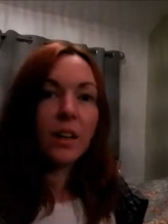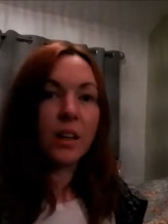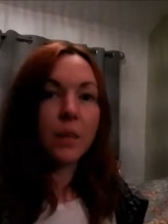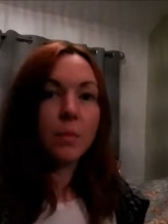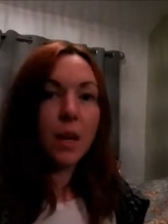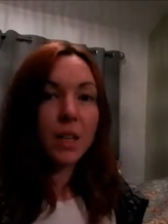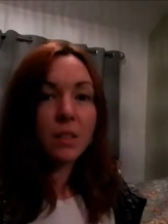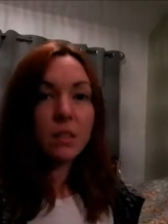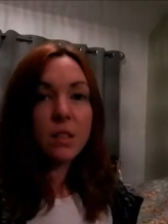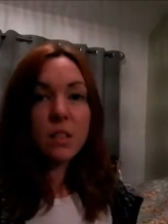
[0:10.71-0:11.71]

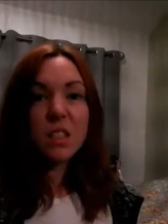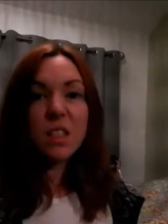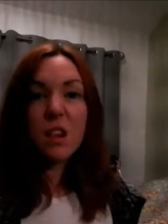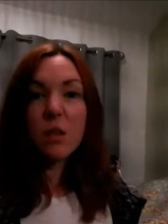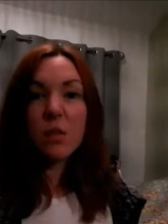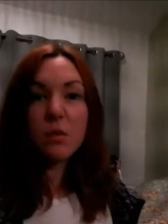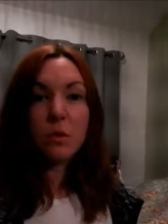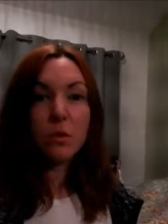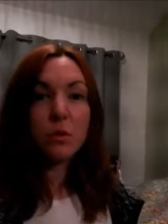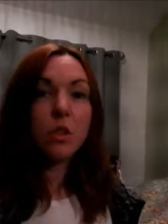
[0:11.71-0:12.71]
and this goes
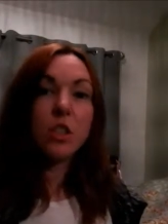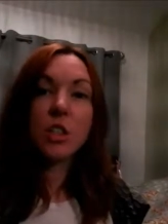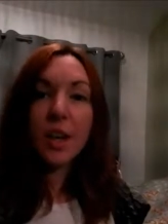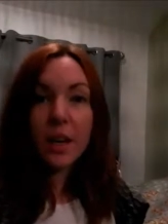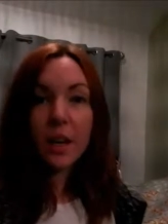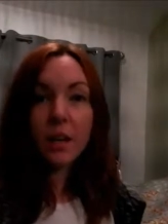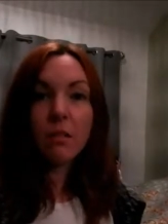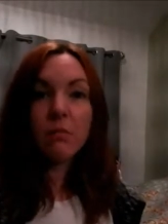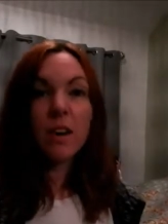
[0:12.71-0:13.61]
for ginger hair,